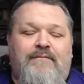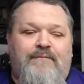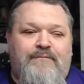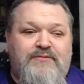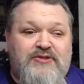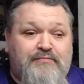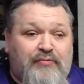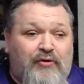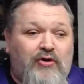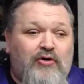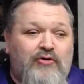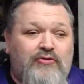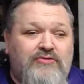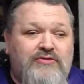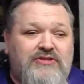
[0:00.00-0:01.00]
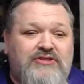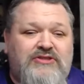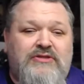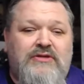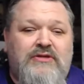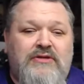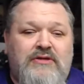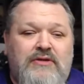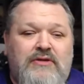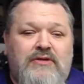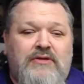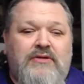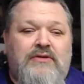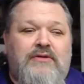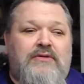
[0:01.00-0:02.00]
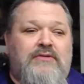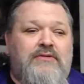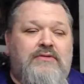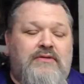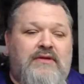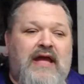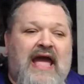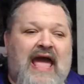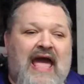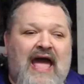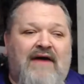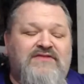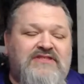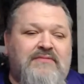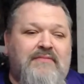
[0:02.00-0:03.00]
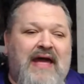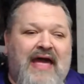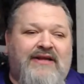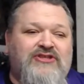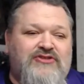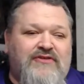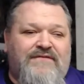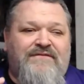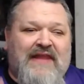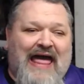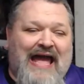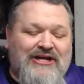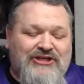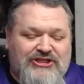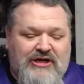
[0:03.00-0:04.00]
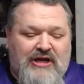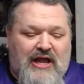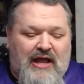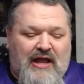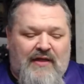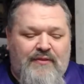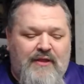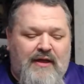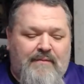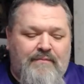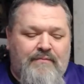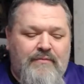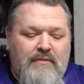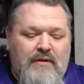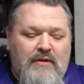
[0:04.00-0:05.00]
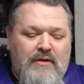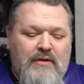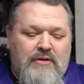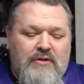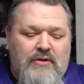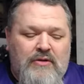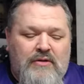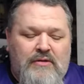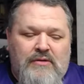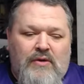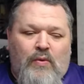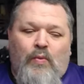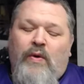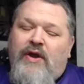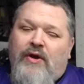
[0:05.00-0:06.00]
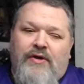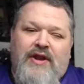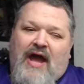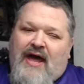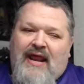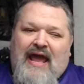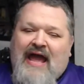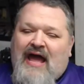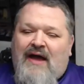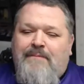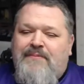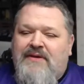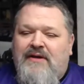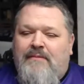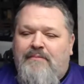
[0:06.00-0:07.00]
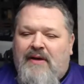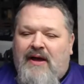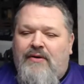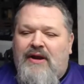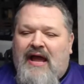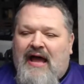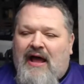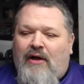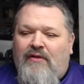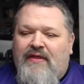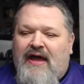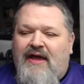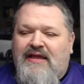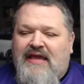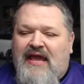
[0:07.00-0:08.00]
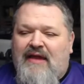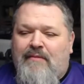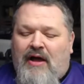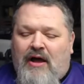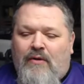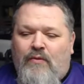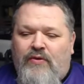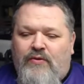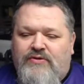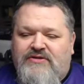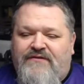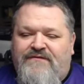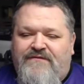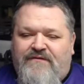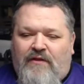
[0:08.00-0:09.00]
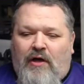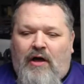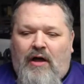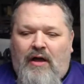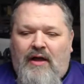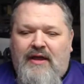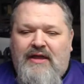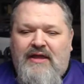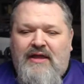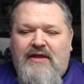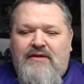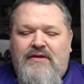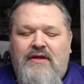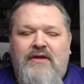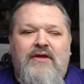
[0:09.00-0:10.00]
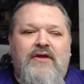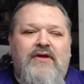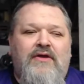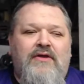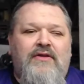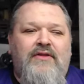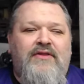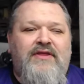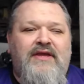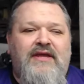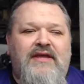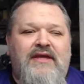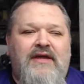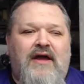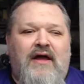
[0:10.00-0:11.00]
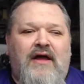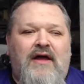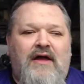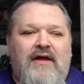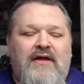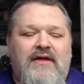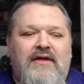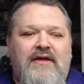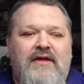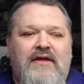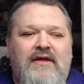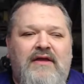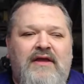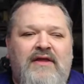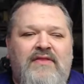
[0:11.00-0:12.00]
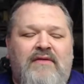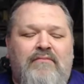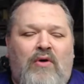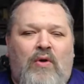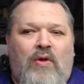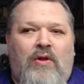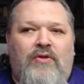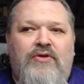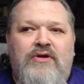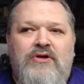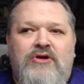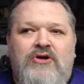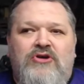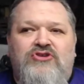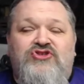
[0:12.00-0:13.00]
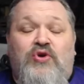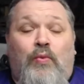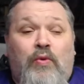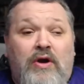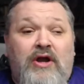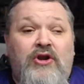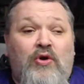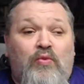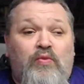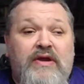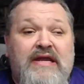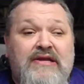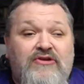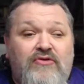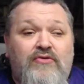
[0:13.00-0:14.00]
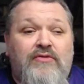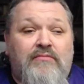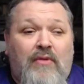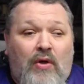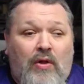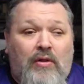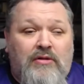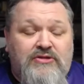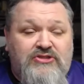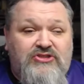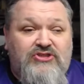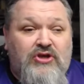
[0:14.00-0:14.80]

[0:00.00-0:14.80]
sprues have some extra flashing on them. We are not happy about how that came out. There was a flaw in the mold, so we're going to redo the mold.